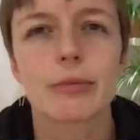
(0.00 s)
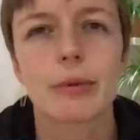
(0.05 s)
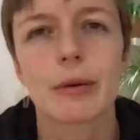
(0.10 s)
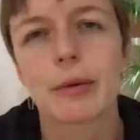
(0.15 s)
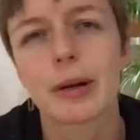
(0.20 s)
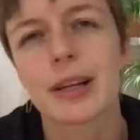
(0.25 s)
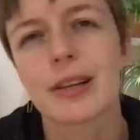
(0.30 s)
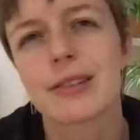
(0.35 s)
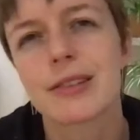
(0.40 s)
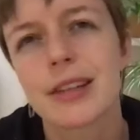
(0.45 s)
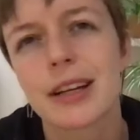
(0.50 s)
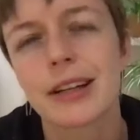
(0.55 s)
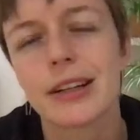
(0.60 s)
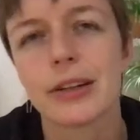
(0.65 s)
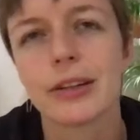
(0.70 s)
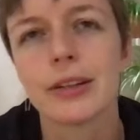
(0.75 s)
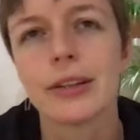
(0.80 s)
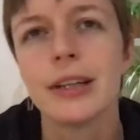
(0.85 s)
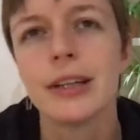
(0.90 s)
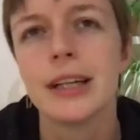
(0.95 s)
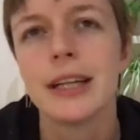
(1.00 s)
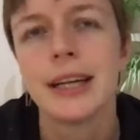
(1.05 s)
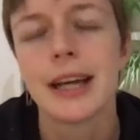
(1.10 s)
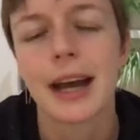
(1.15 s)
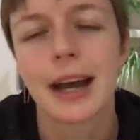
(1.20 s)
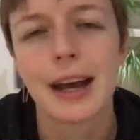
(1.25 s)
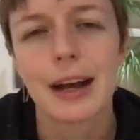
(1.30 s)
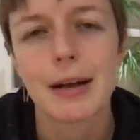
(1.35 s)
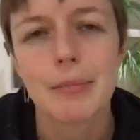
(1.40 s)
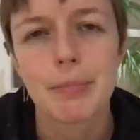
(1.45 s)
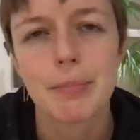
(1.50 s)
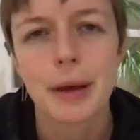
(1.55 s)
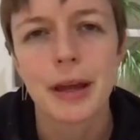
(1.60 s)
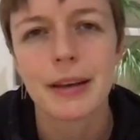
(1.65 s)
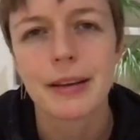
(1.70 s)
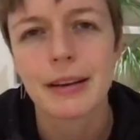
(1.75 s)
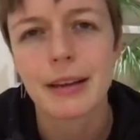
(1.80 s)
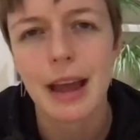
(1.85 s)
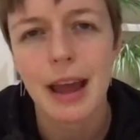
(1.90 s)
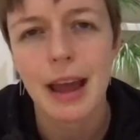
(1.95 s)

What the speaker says: We want a signal, but